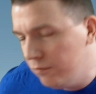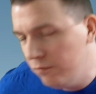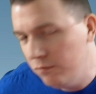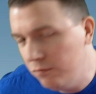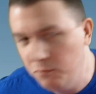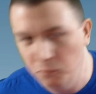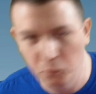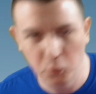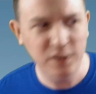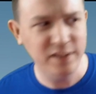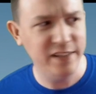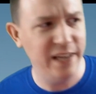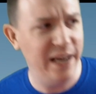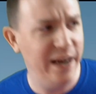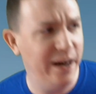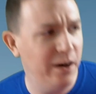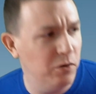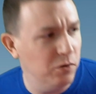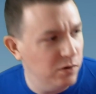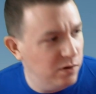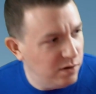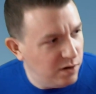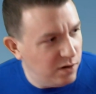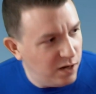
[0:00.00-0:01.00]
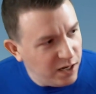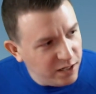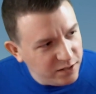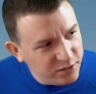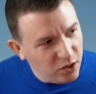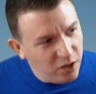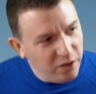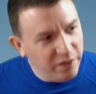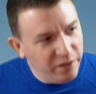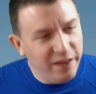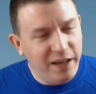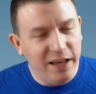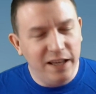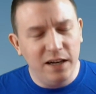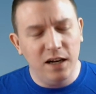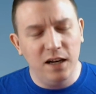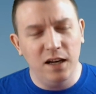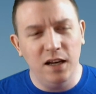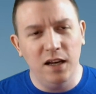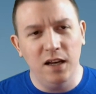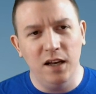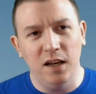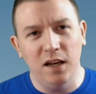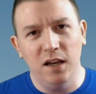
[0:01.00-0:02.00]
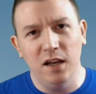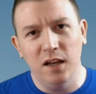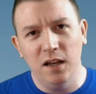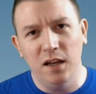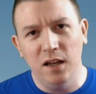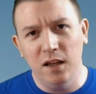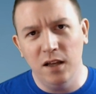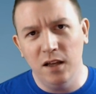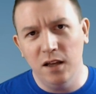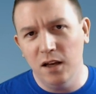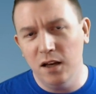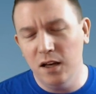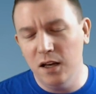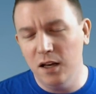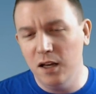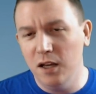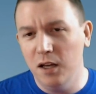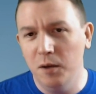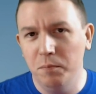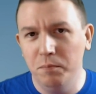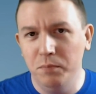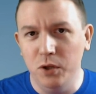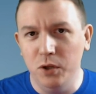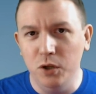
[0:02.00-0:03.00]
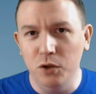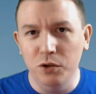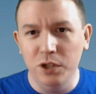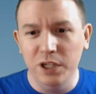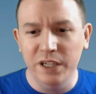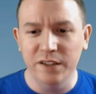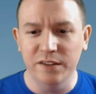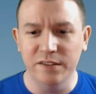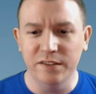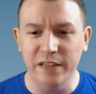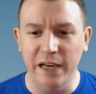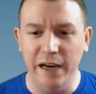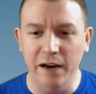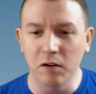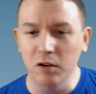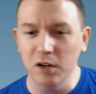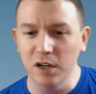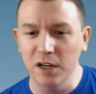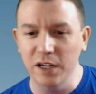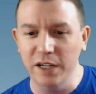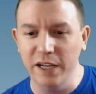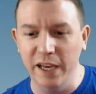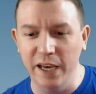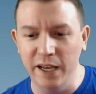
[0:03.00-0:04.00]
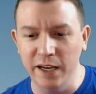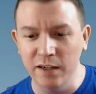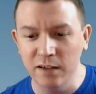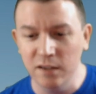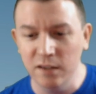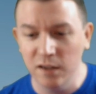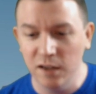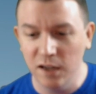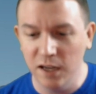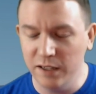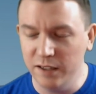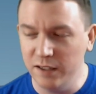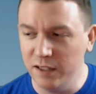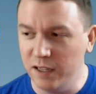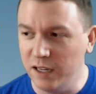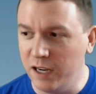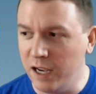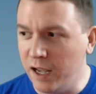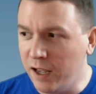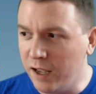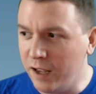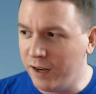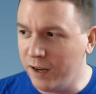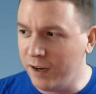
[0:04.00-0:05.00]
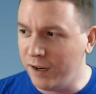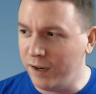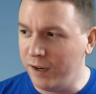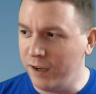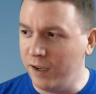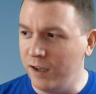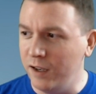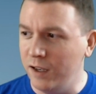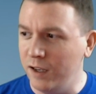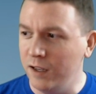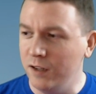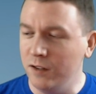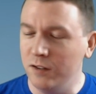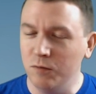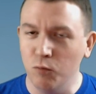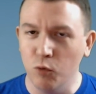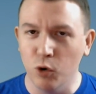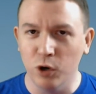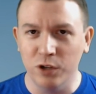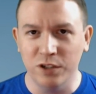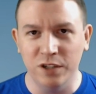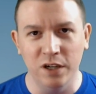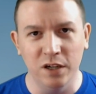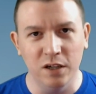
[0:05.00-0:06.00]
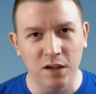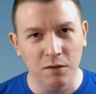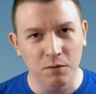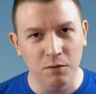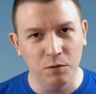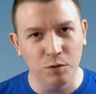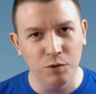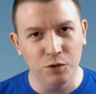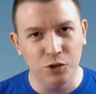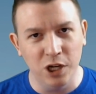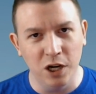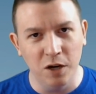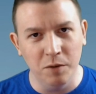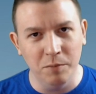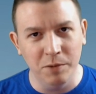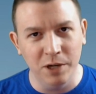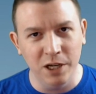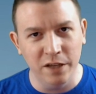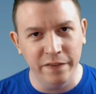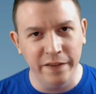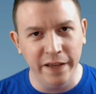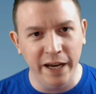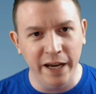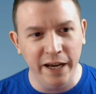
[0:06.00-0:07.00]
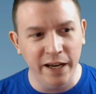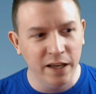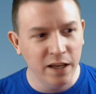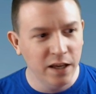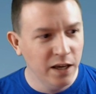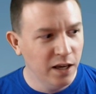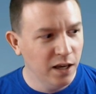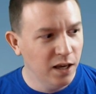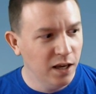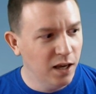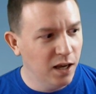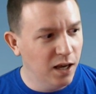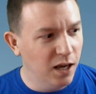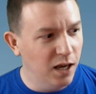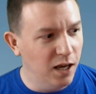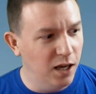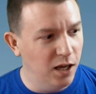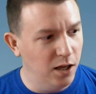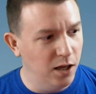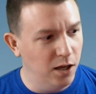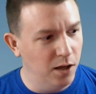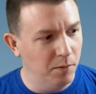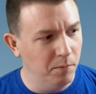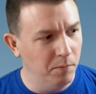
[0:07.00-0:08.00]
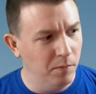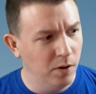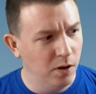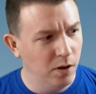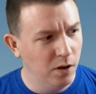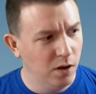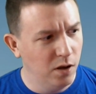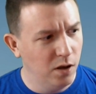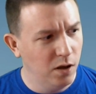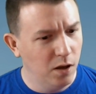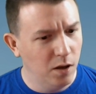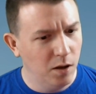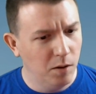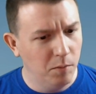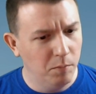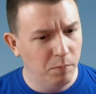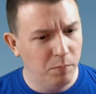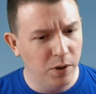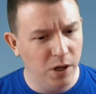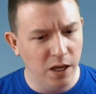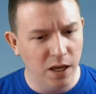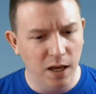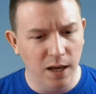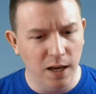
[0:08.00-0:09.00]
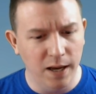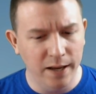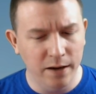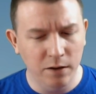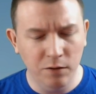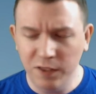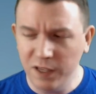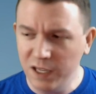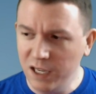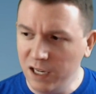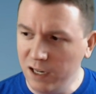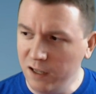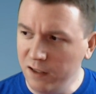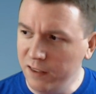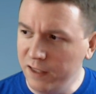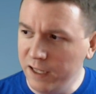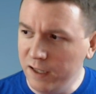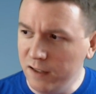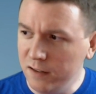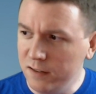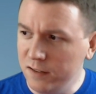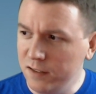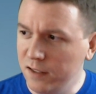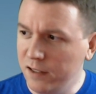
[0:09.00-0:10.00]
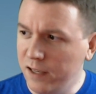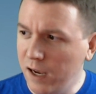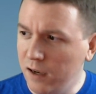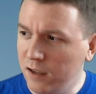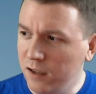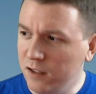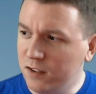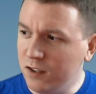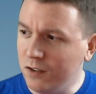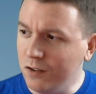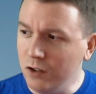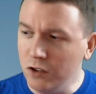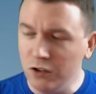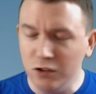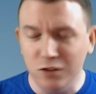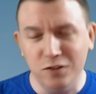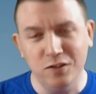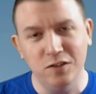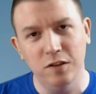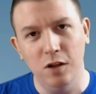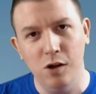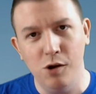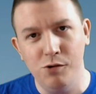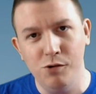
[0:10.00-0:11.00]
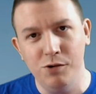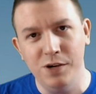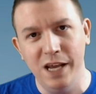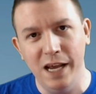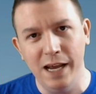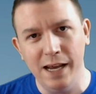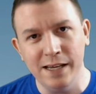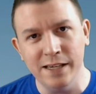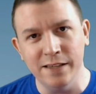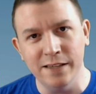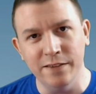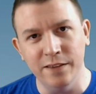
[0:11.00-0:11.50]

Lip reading: What's out? I saw that Beauty is out again. I worked on a cover with Jeremy on that. But I don't think anything else is out. It's a little slow day